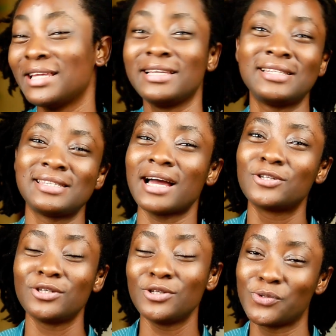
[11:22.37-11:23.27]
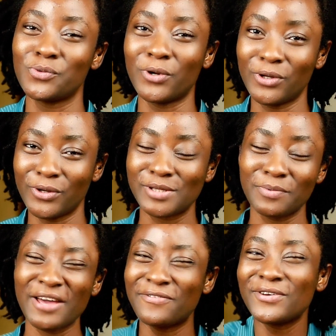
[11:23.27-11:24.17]
it is actually true or not,
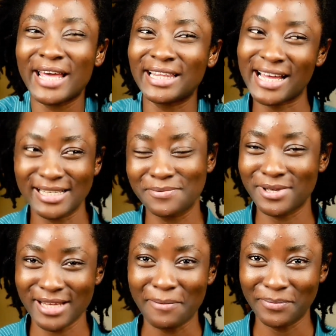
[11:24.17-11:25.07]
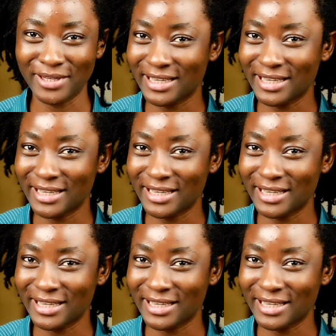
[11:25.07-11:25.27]
but I feel like that's what's happening.